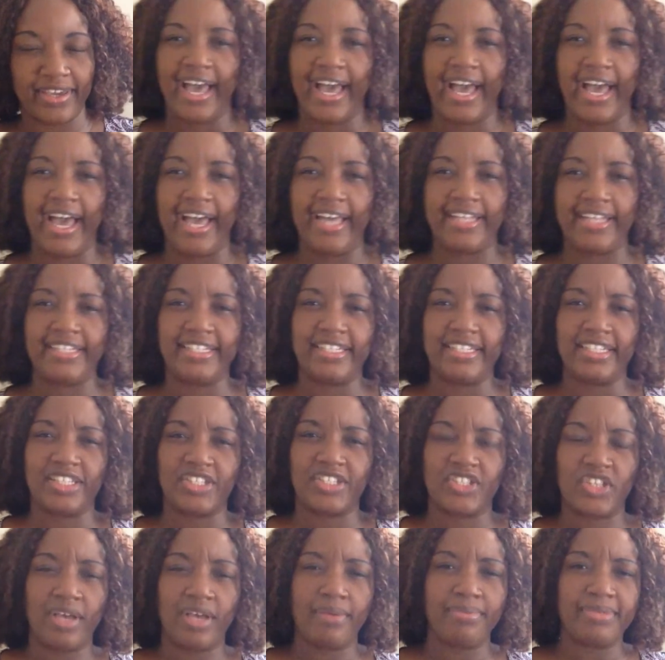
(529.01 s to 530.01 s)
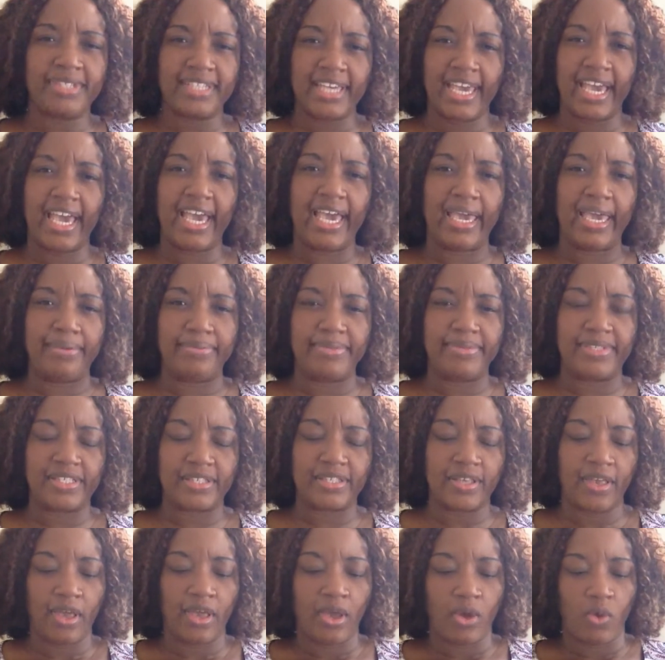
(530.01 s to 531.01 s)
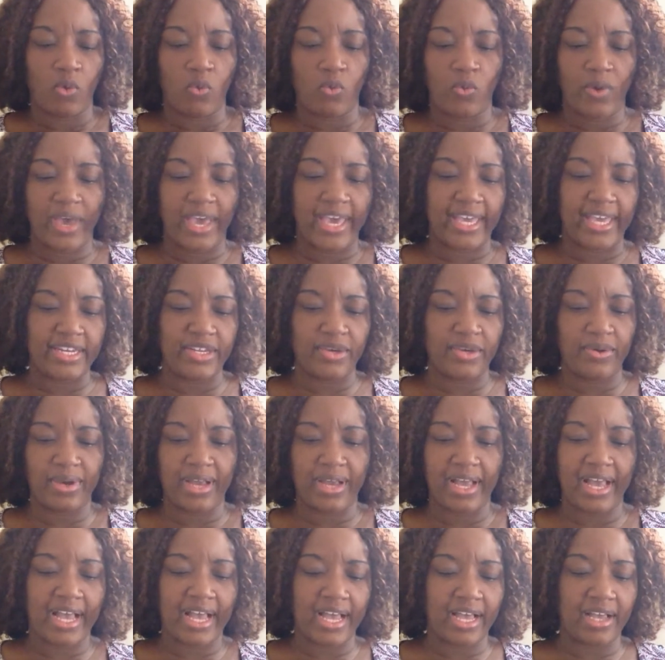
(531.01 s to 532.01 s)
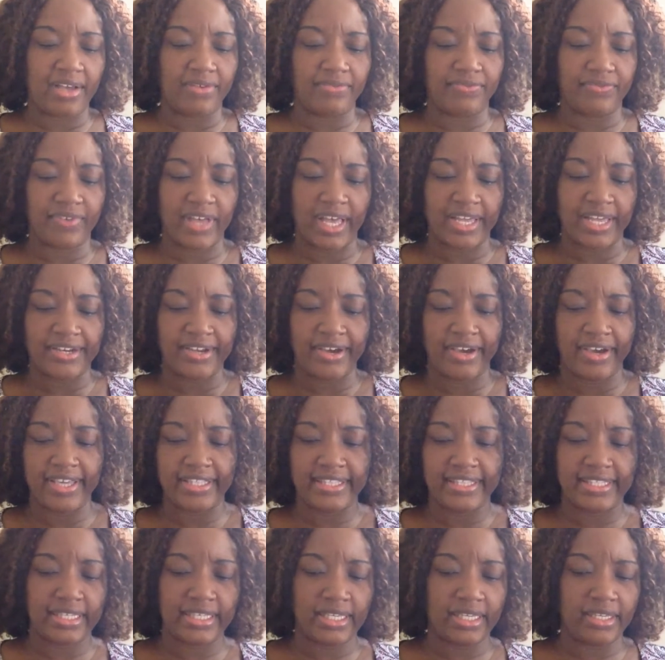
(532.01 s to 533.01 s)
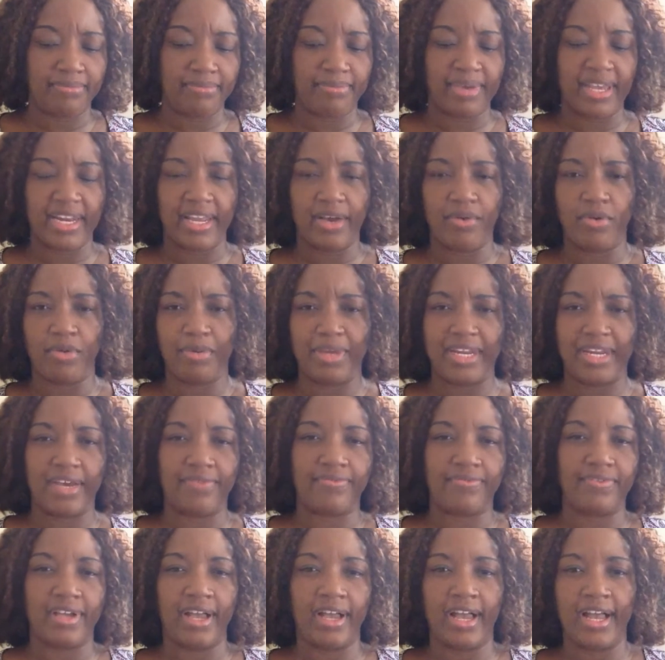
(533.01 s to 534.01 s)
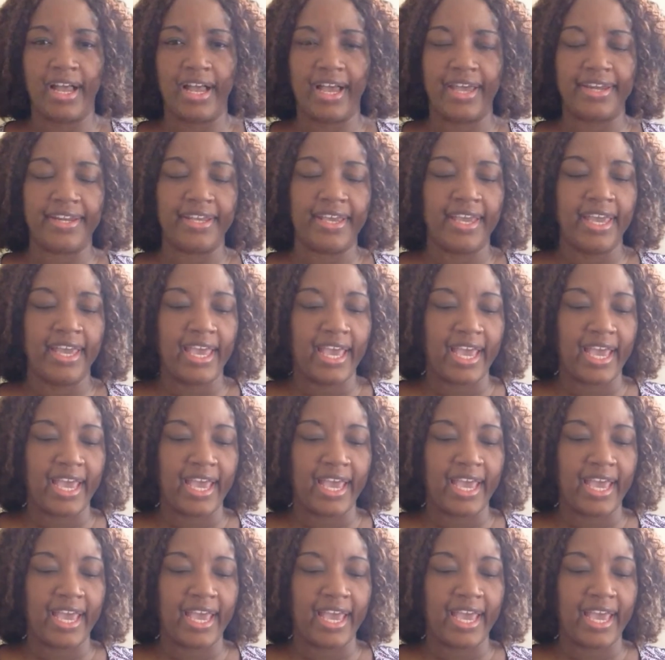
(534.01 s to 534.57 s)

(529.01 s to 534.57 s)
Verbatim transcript: And sometimes when you have anointed men and women of God,